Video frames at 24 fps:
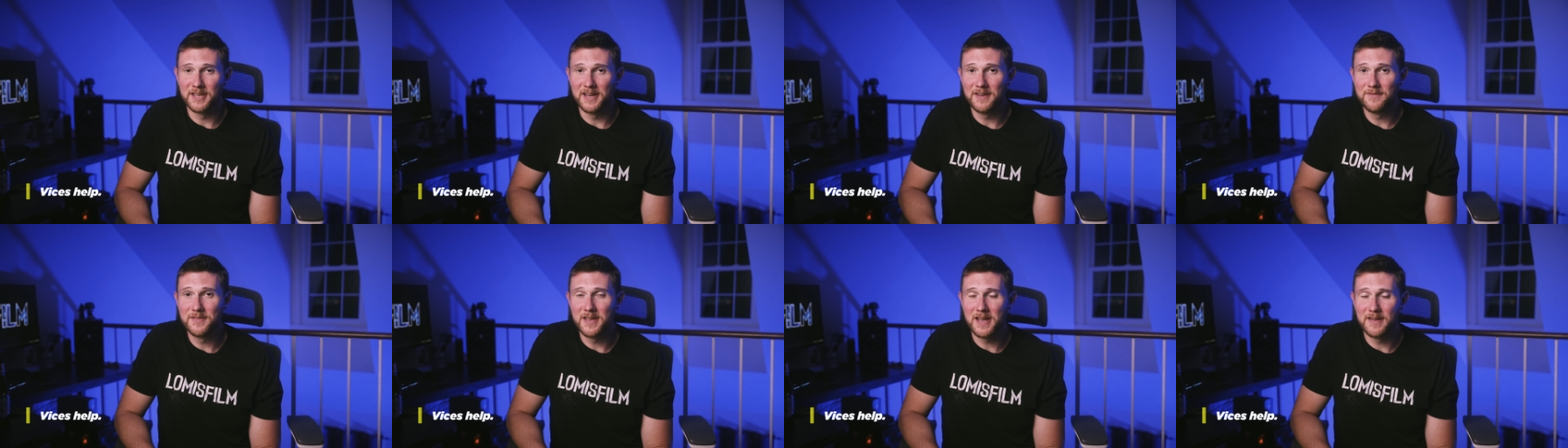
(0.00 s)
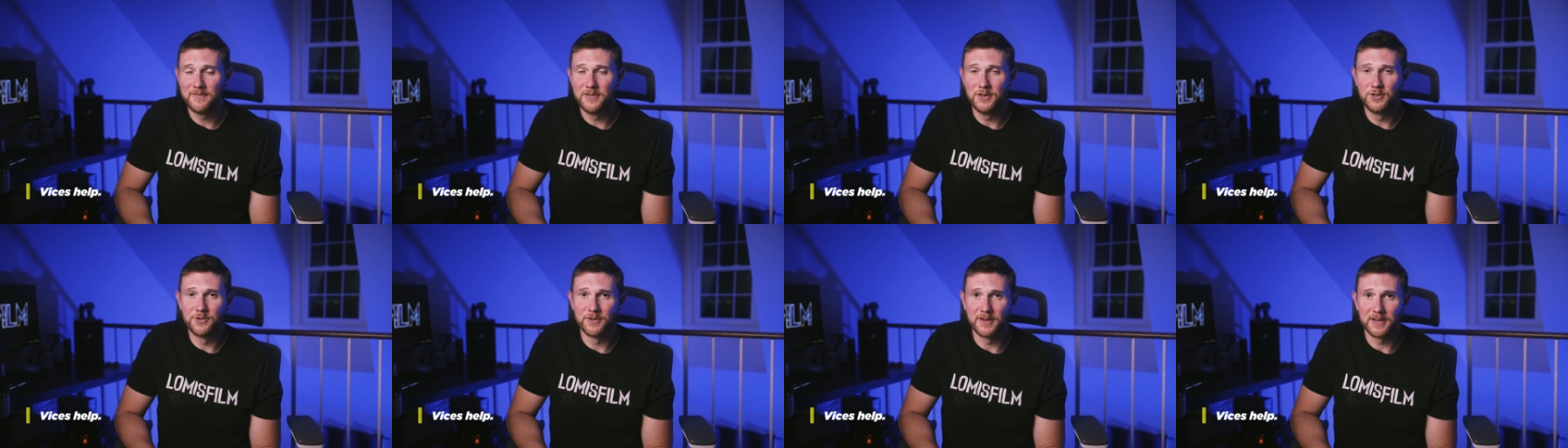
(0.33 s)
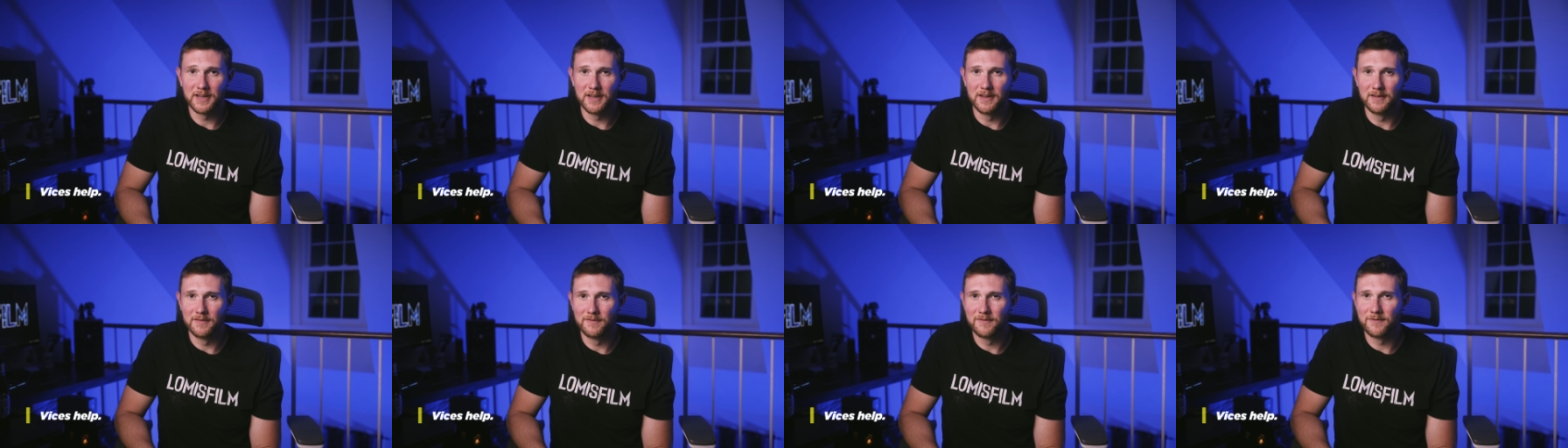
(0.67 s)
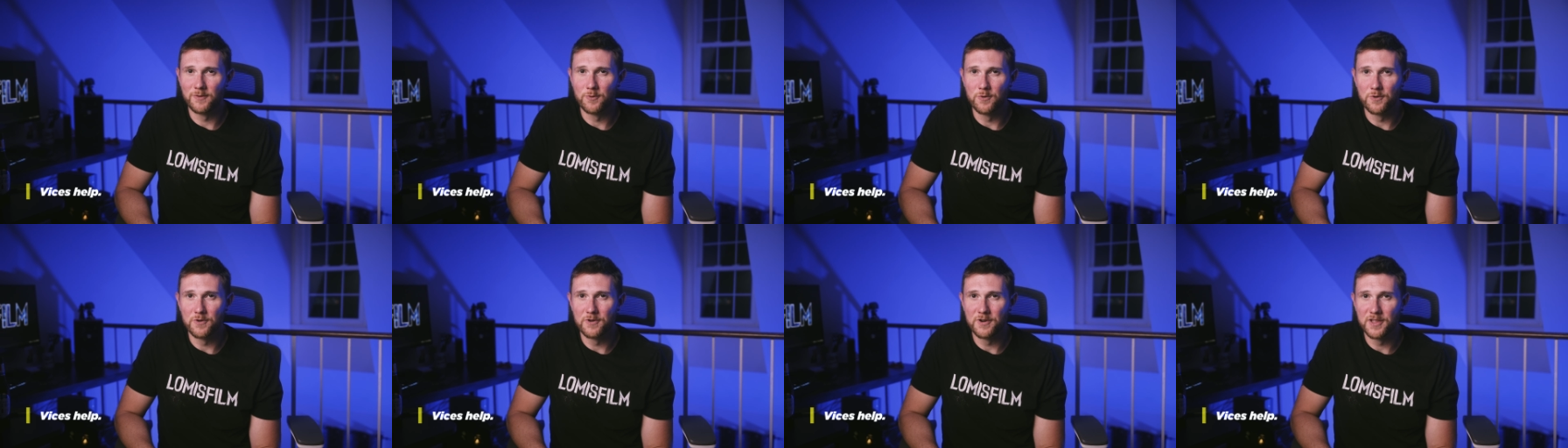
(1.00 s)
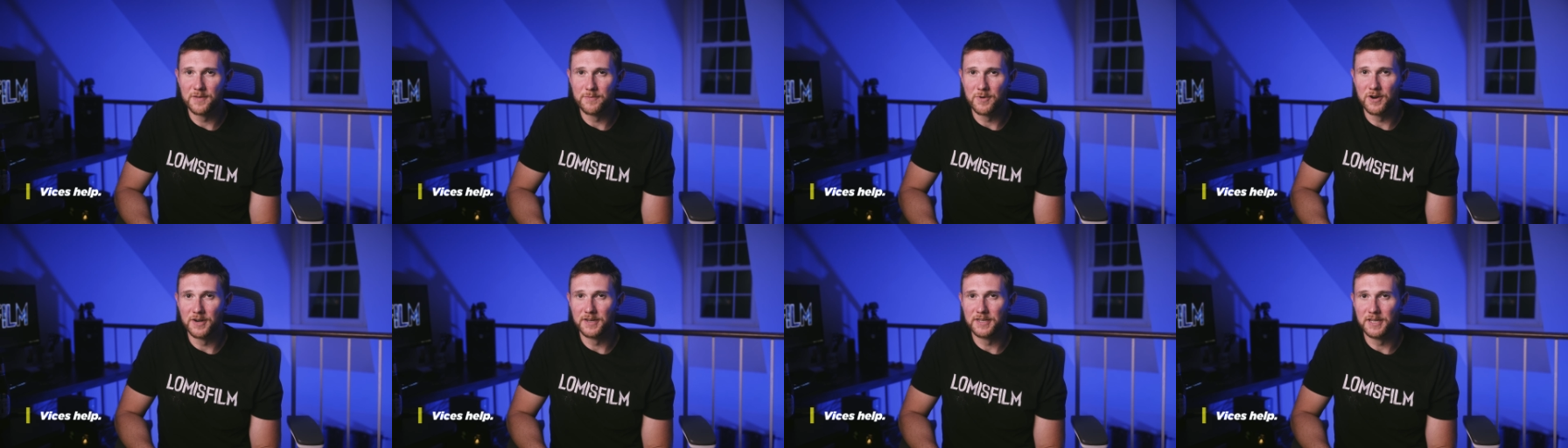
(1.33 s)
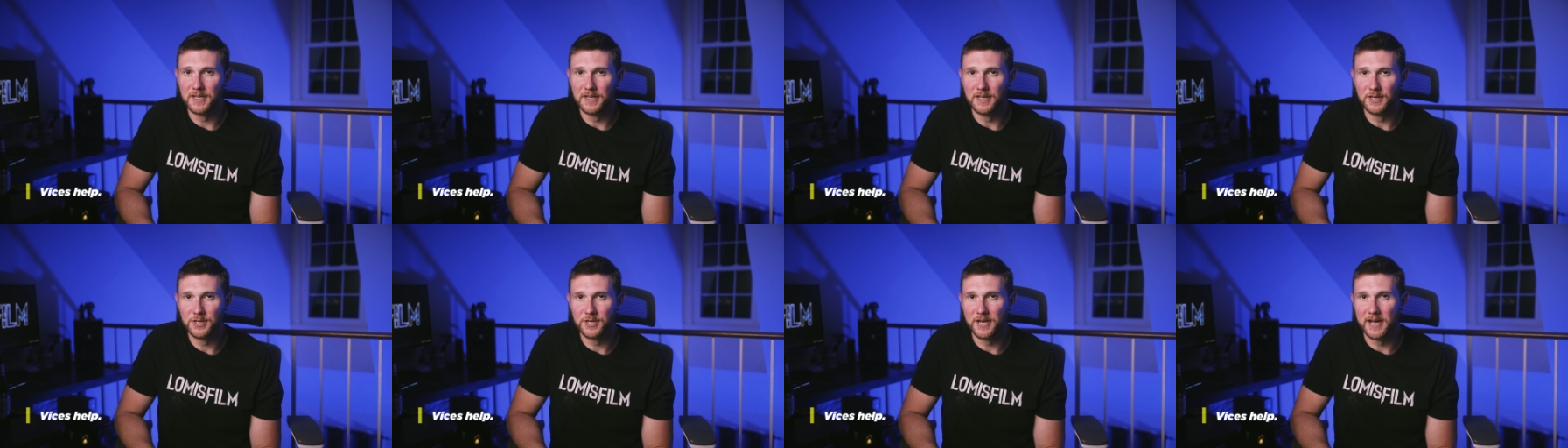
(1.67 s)
save the heavy drinking for the
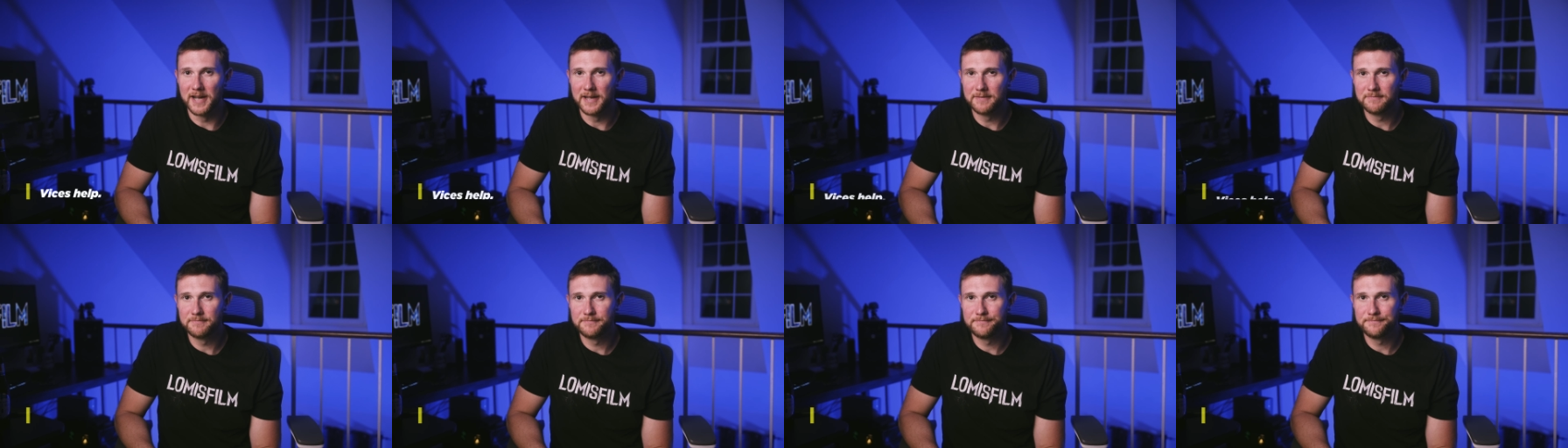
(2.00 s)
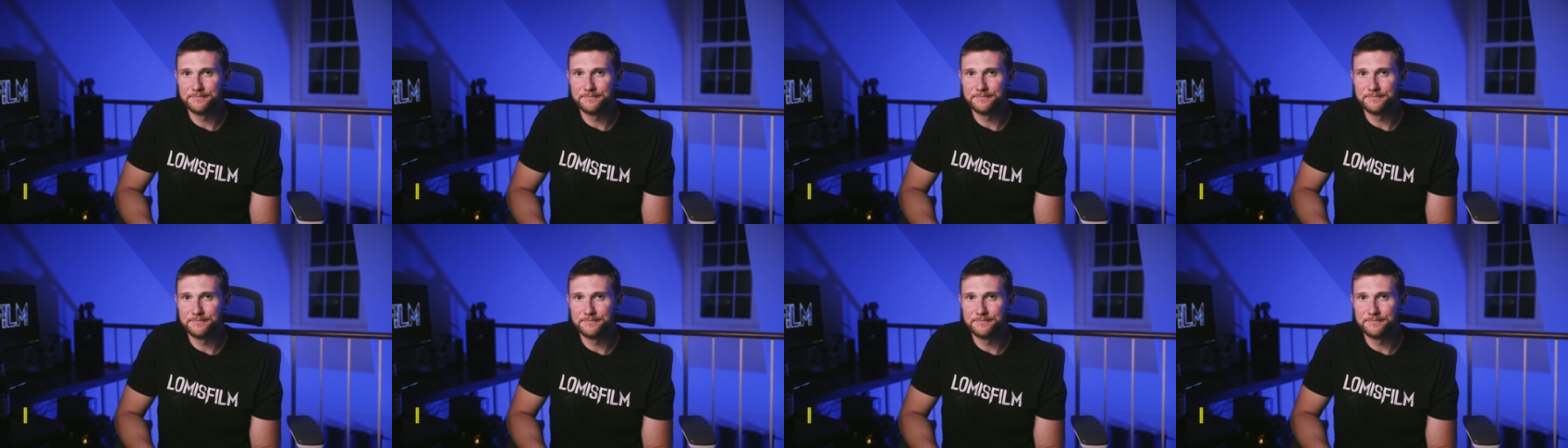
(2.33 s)
martini shot.